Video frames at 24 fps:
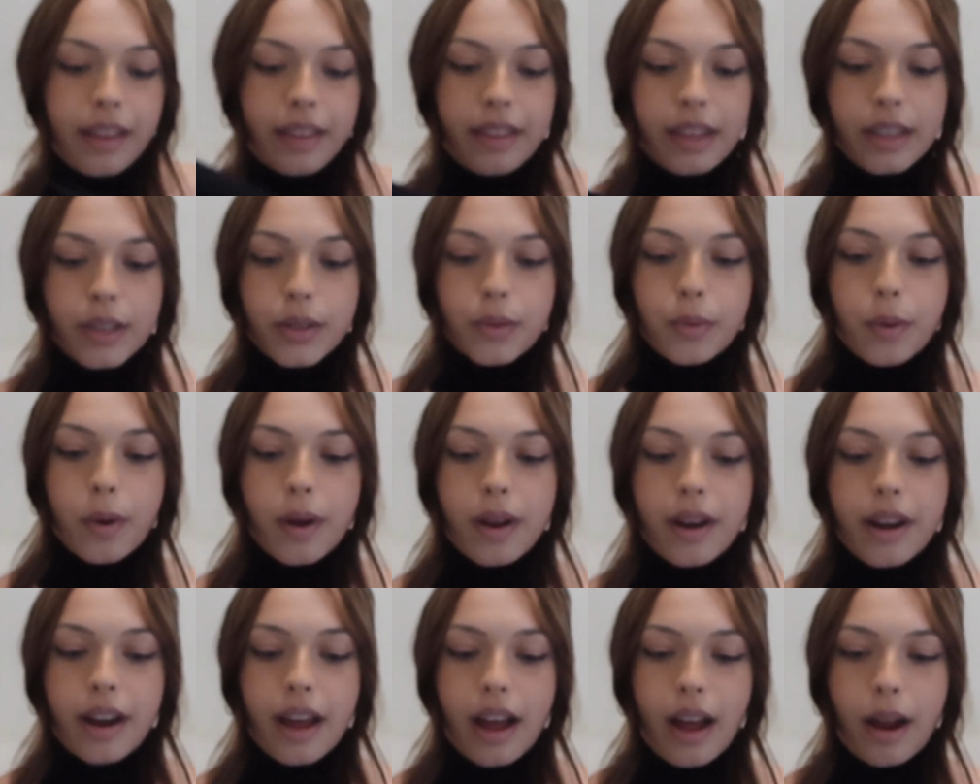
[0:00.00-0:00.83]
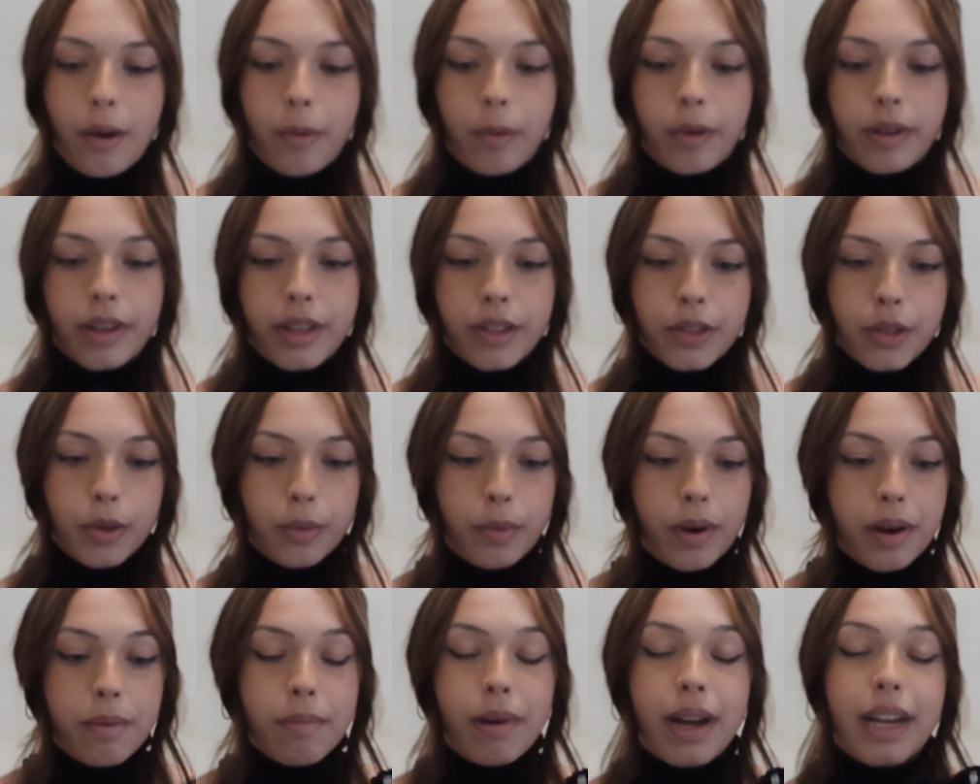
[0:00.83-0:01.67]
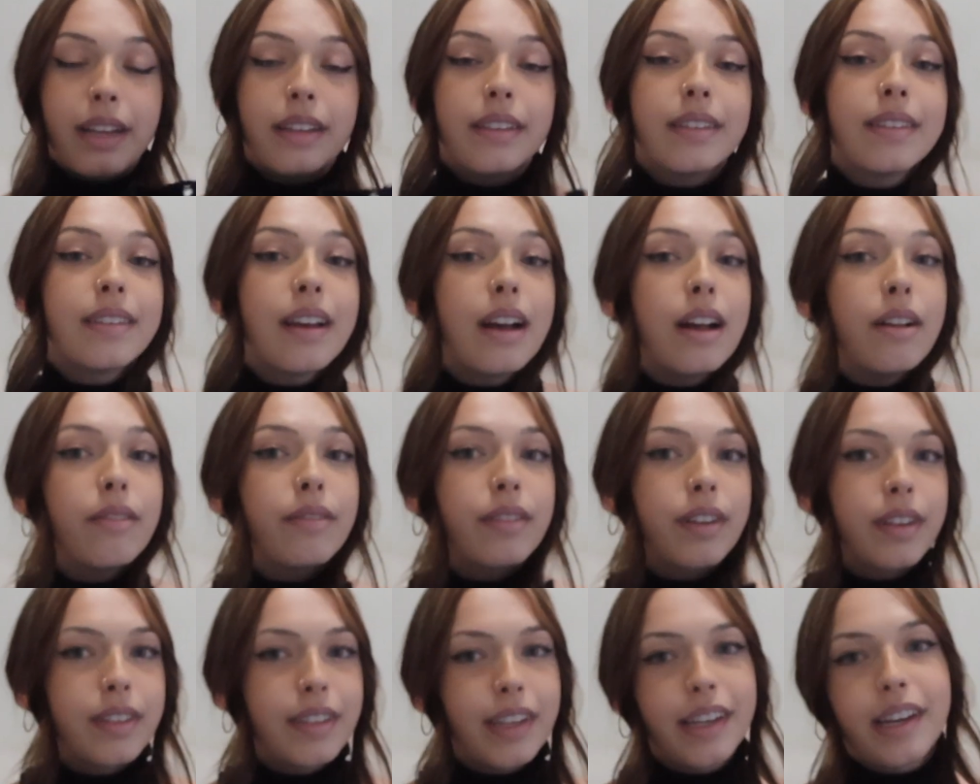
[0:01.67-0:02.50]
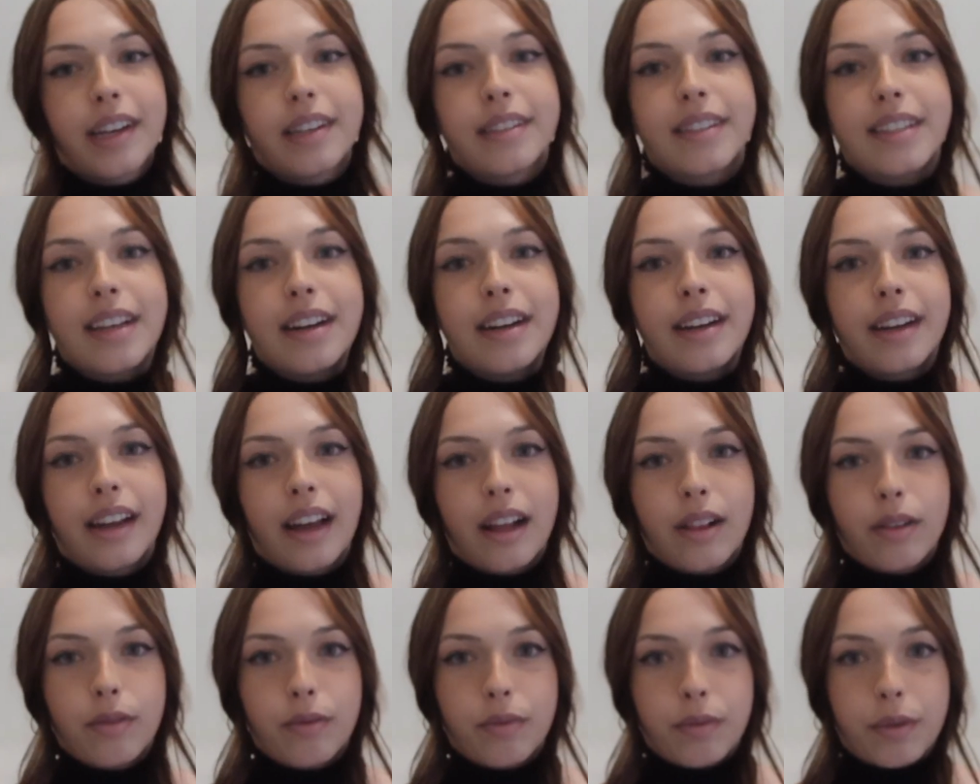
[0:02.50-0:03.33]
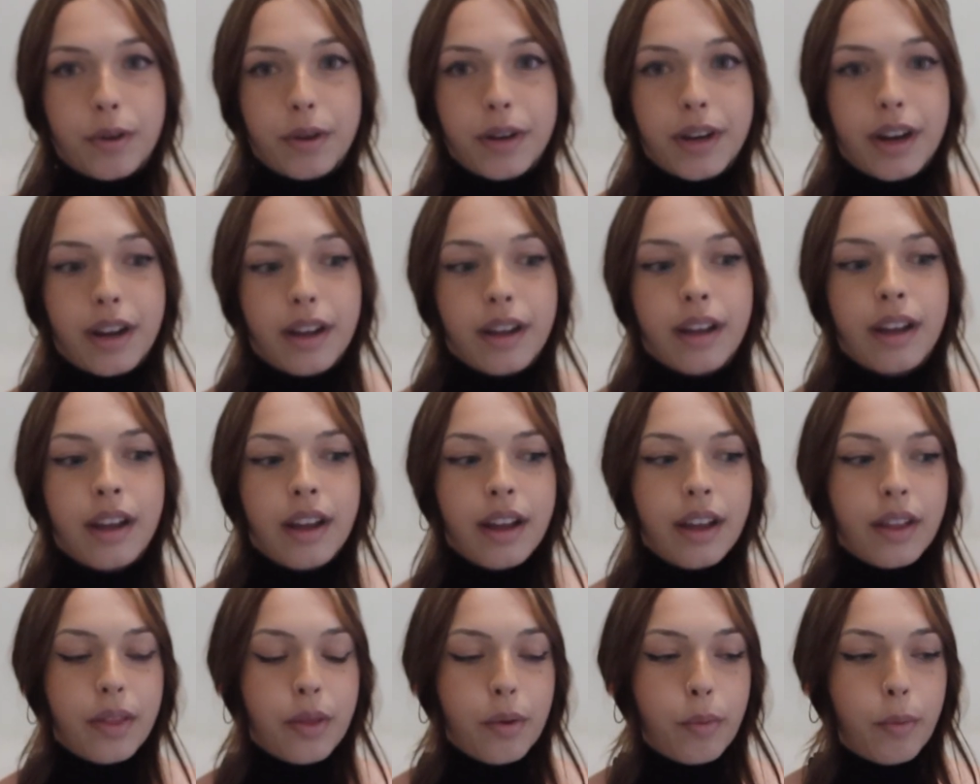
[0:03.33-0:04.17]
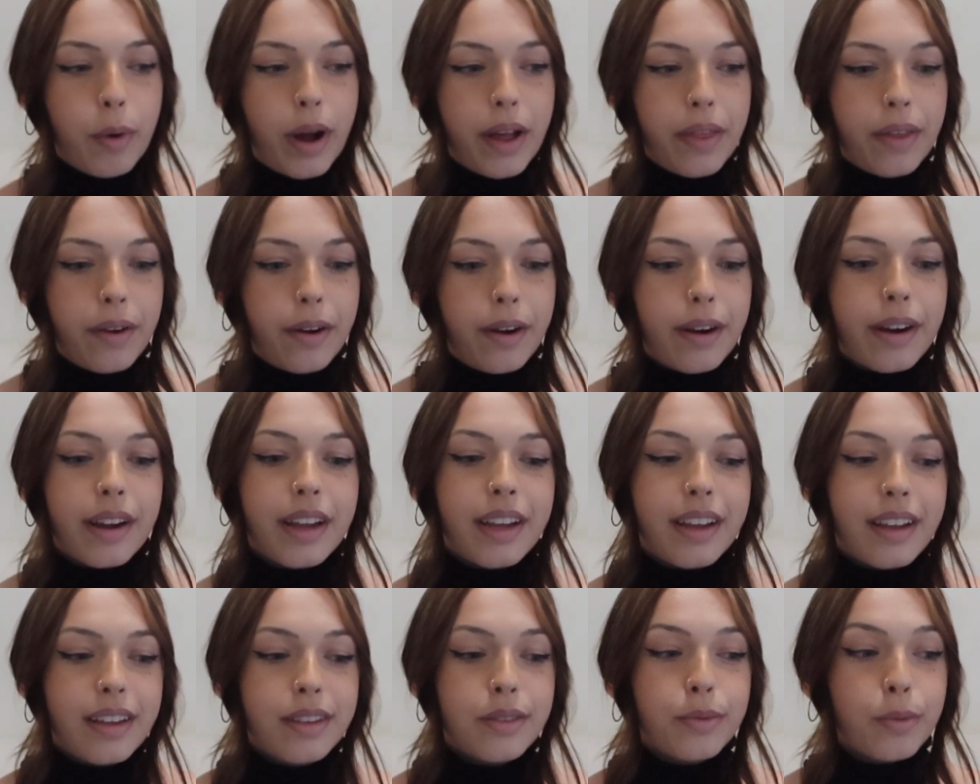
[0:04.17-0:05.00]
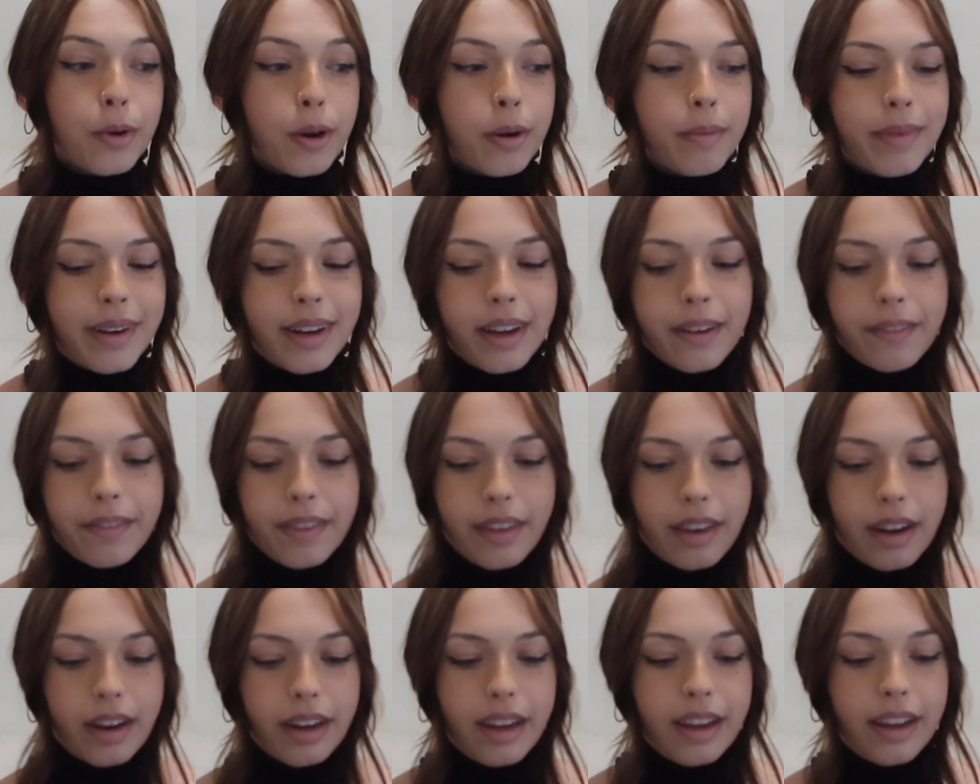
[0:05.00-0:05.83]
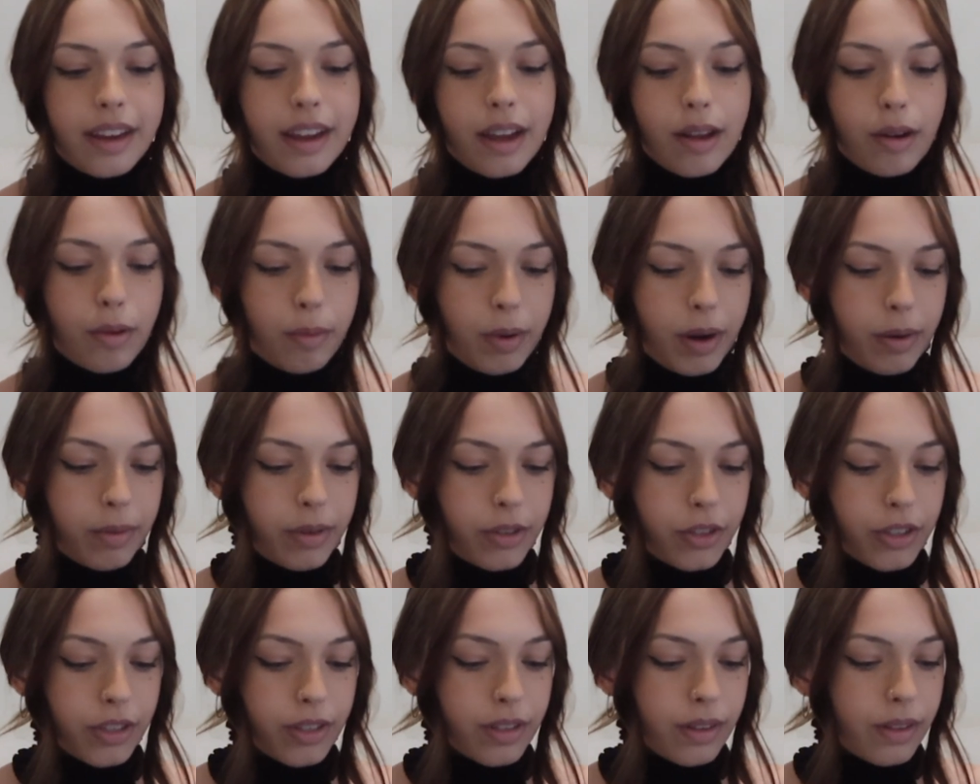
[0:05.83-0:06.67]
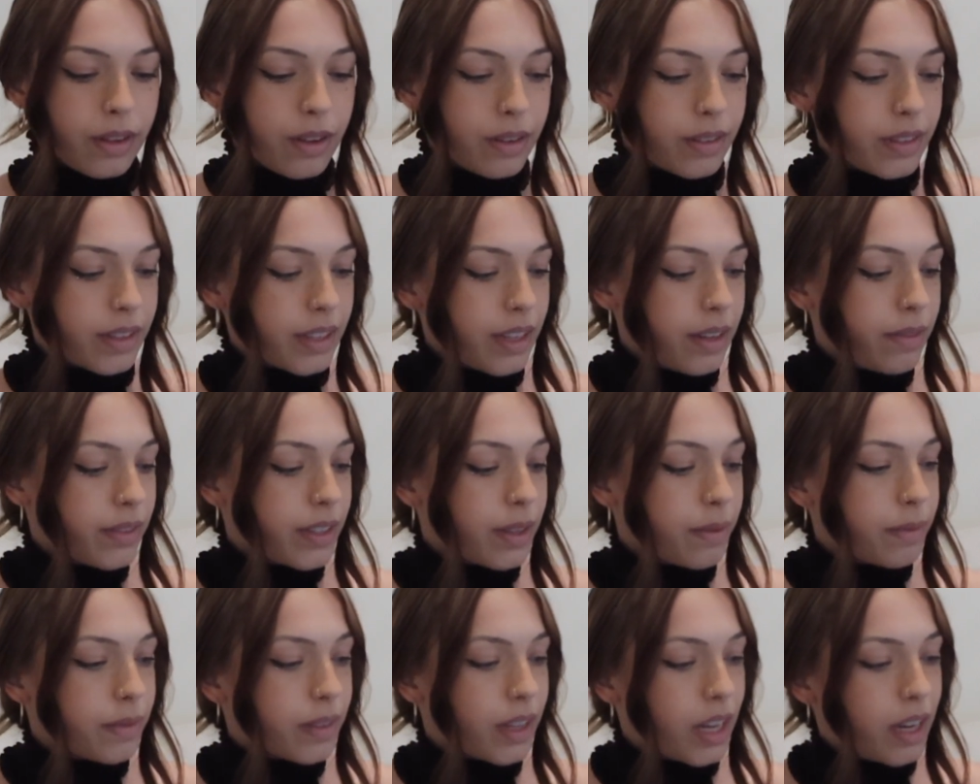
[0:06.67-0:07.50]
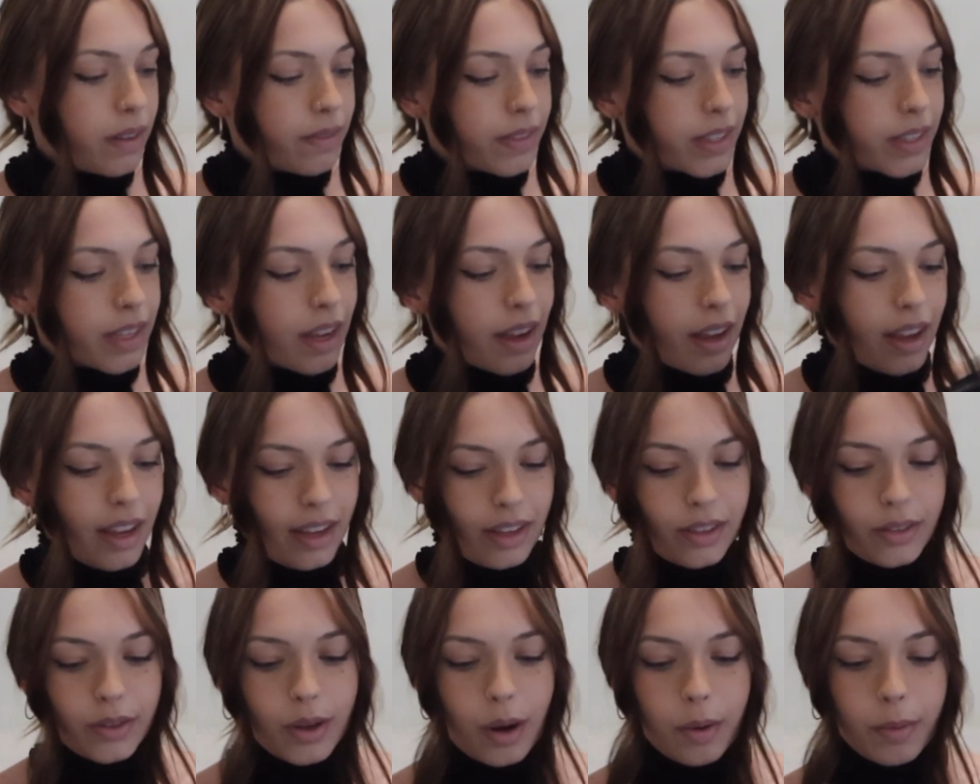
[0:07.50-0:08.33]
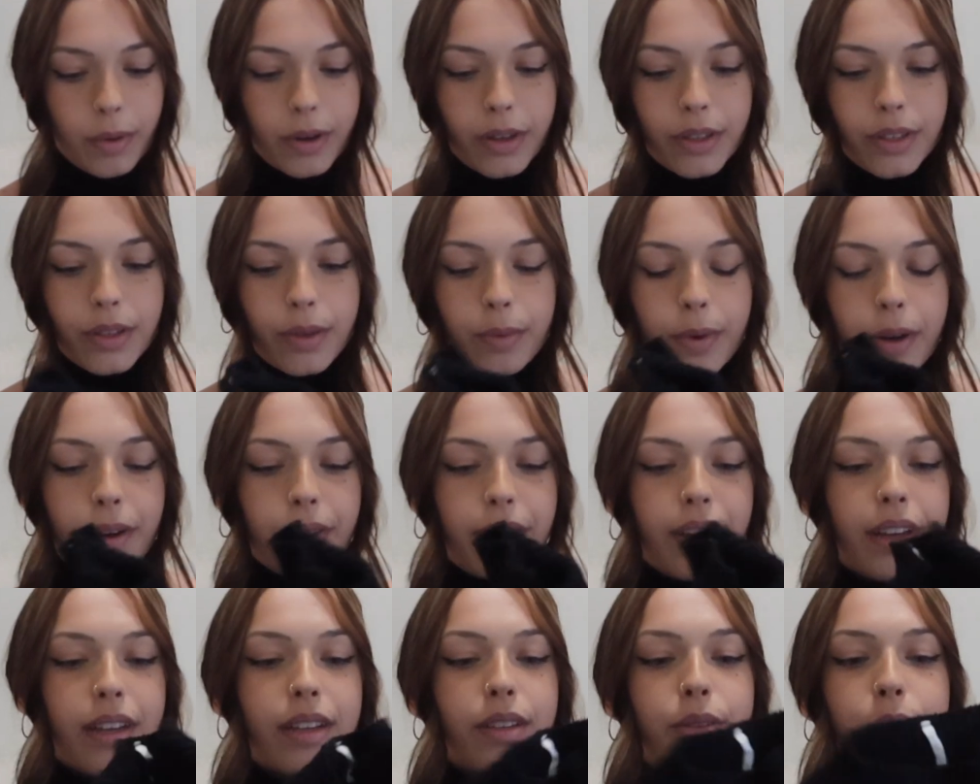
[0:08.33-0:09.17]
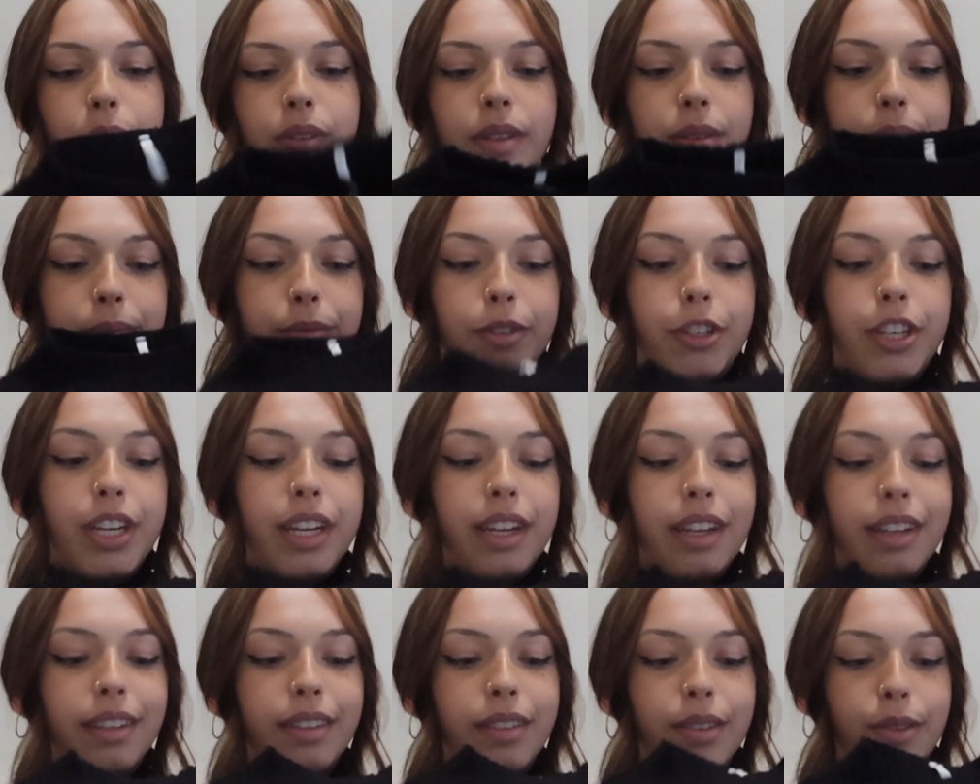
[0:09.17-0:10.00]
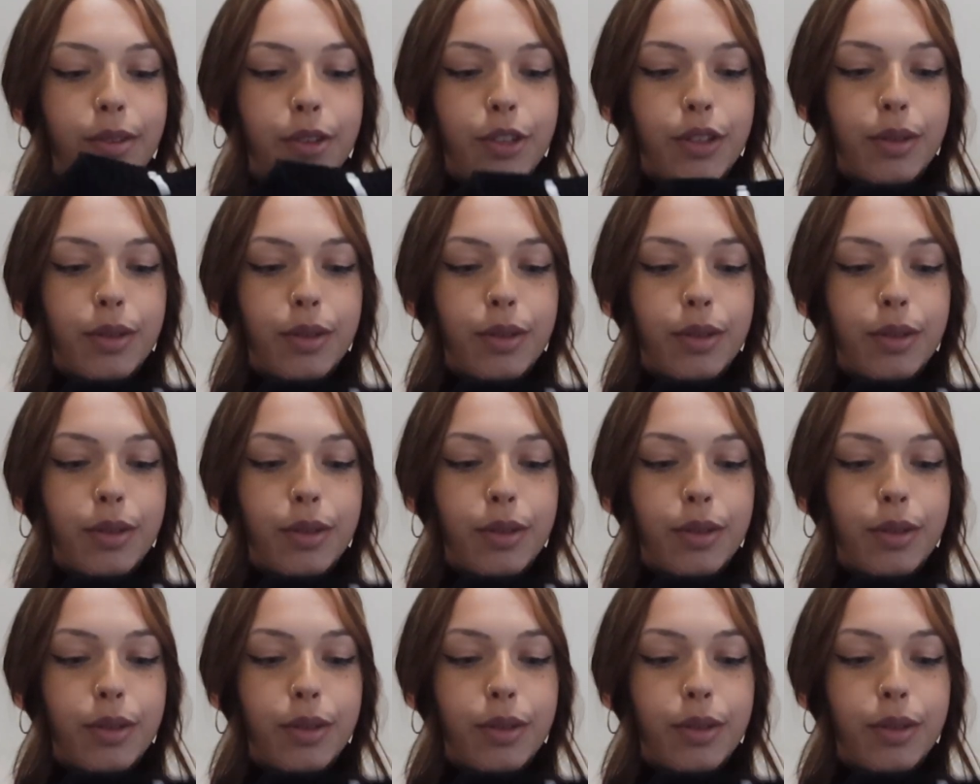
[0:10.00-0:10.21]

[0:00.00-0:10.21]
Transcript: This one I wanted to wear by itself because, like I said, in California, the weather is warm enough that I can get away with just a long sleeve sometimes. So I wanted to wear this with some jeans or